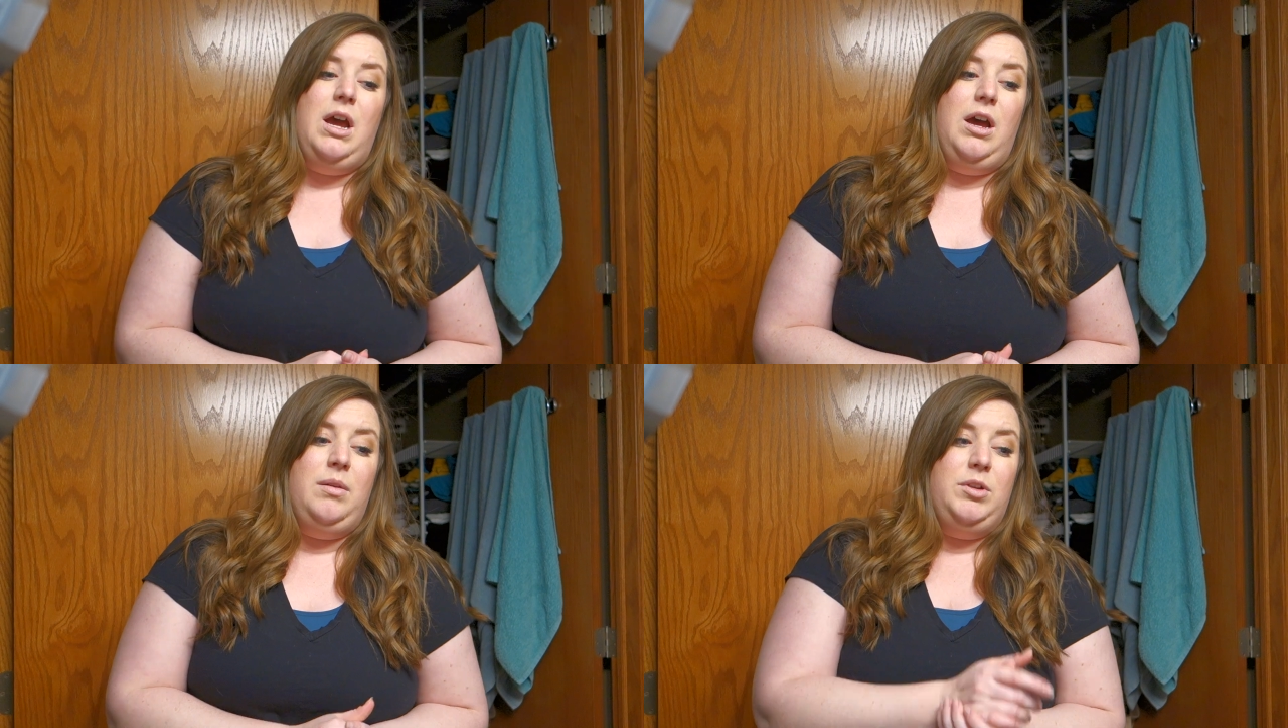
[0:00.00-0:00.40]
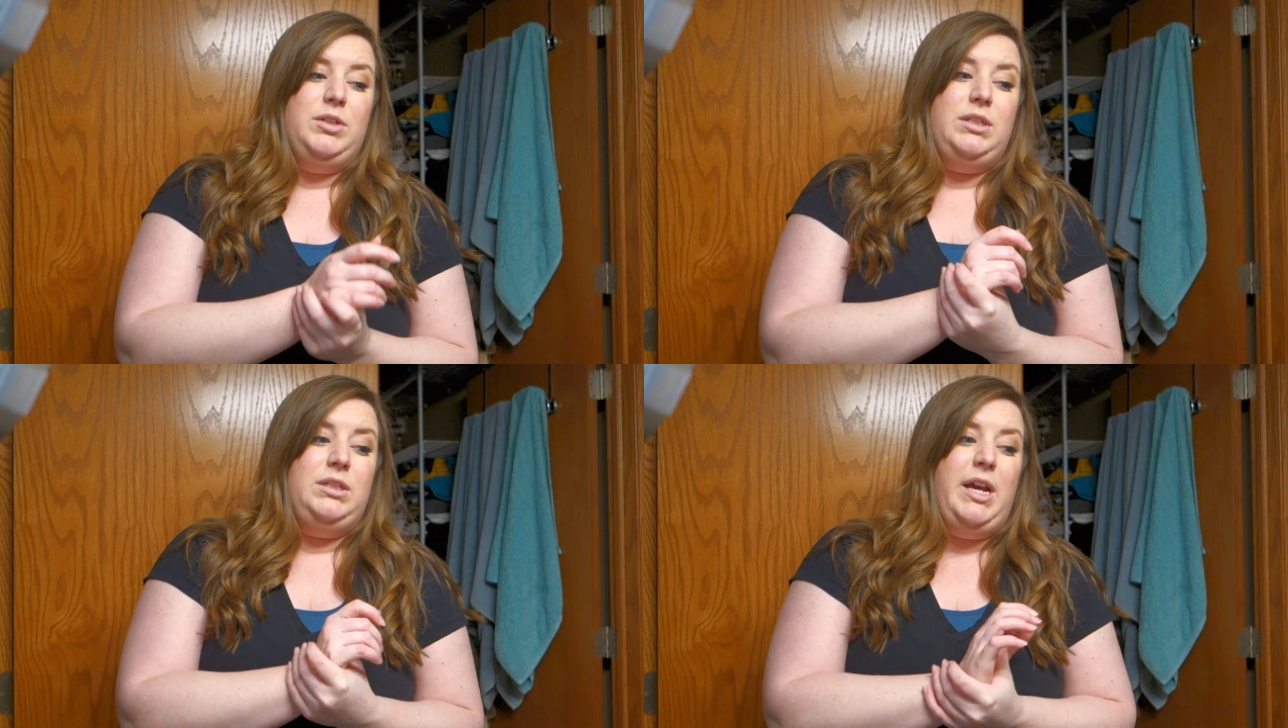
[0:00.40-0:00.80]

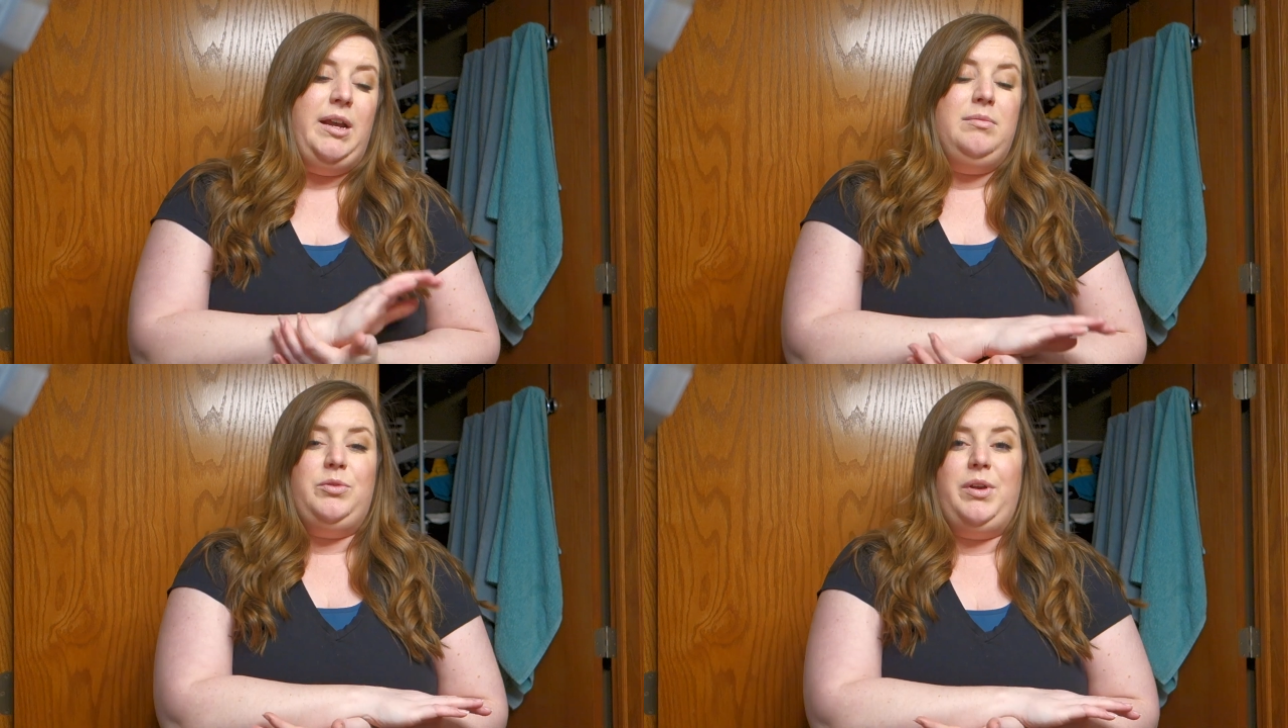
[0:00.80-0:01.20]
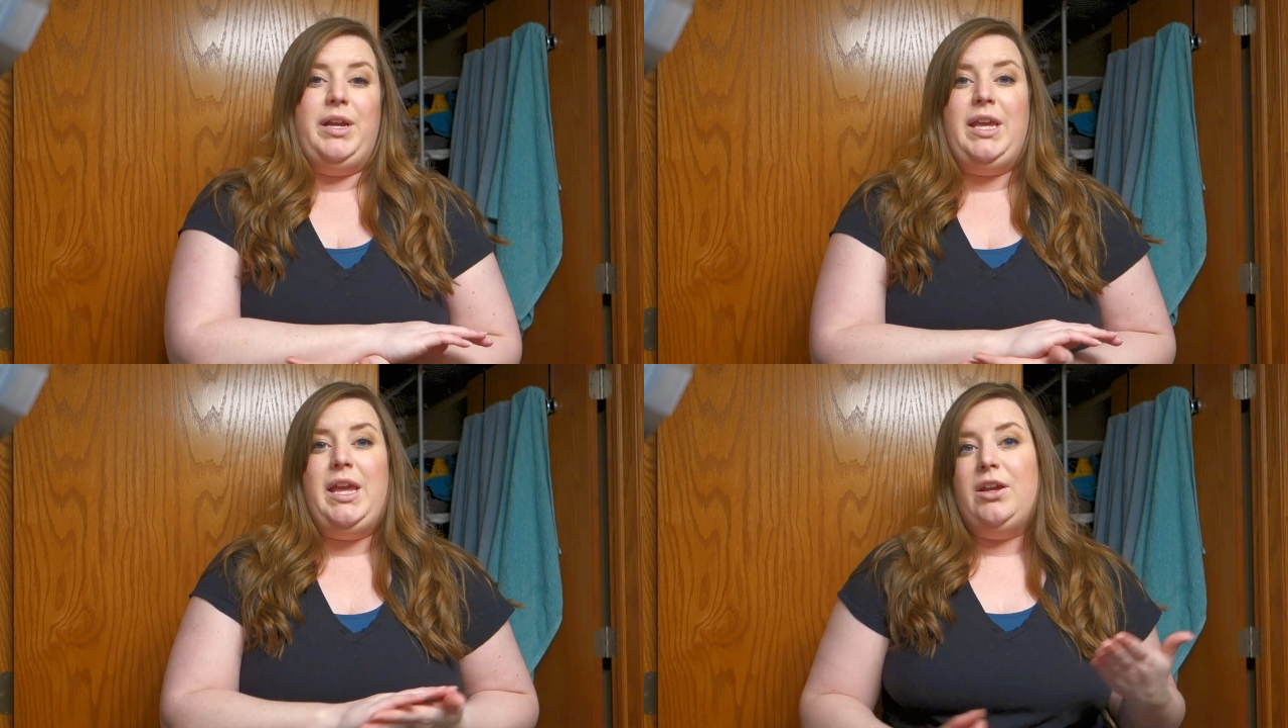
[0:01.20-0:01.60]
there's times where
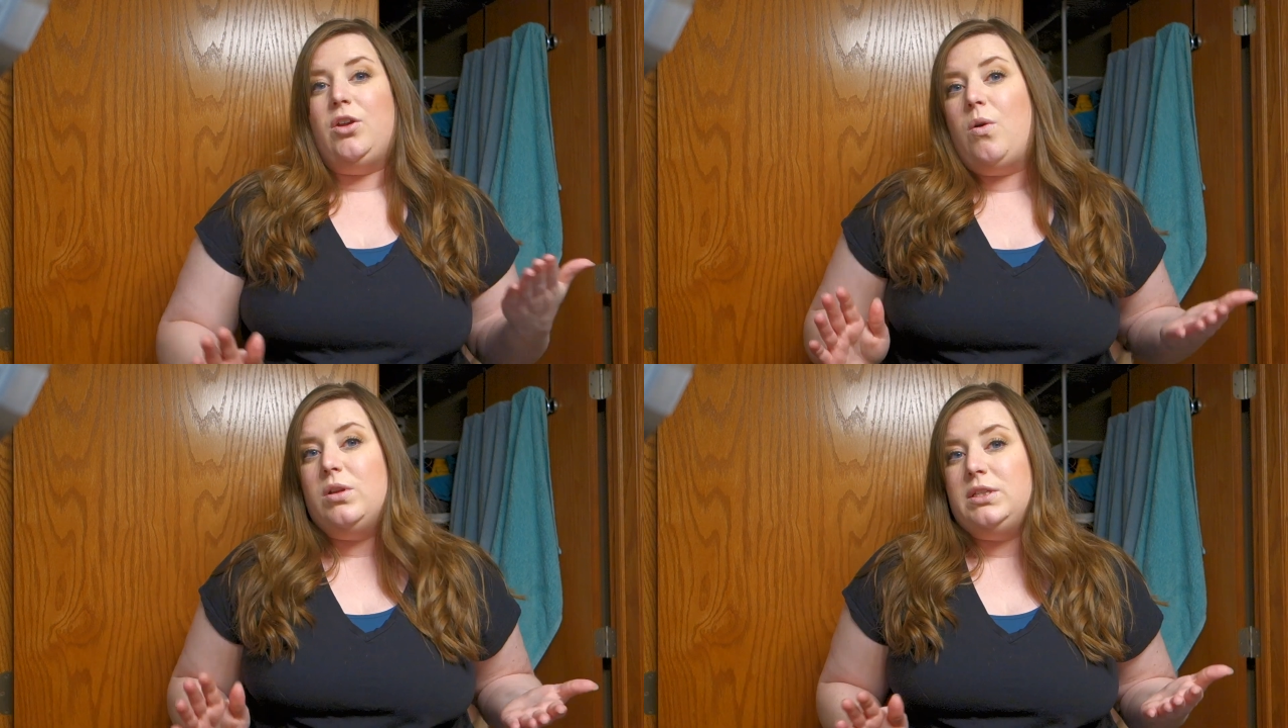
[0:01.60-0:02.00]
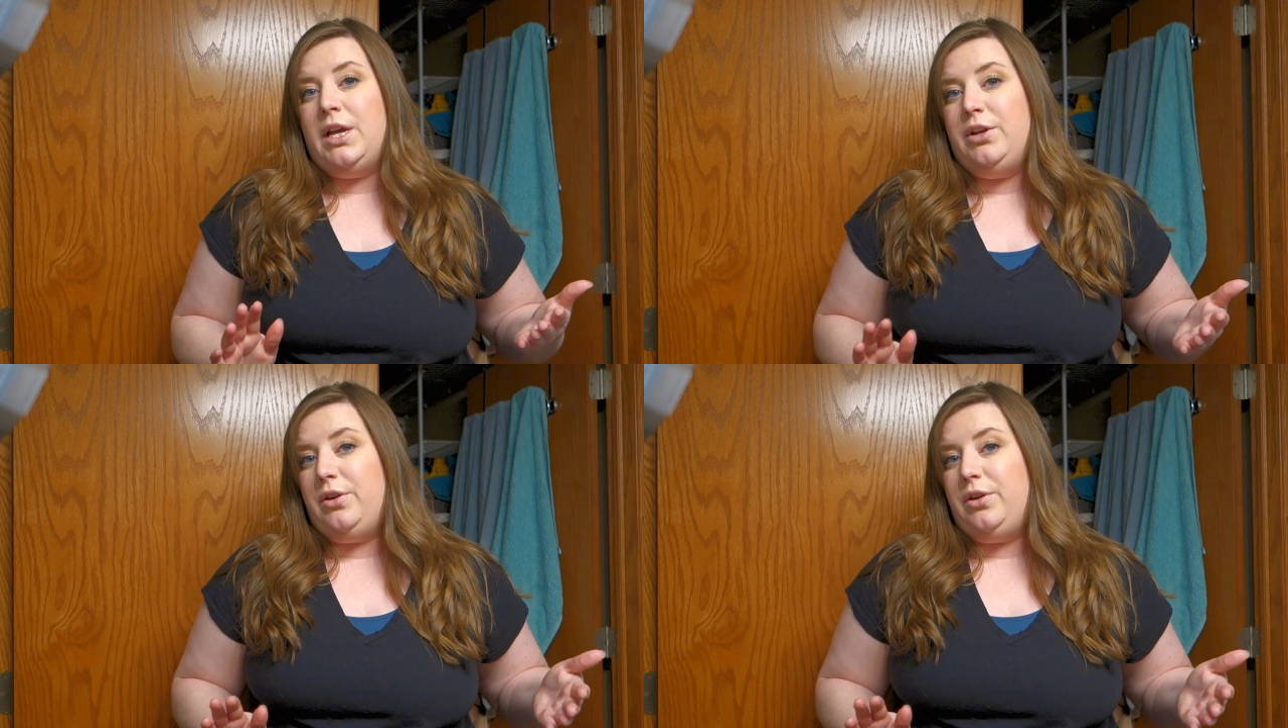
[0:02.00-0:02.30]
I can't go outside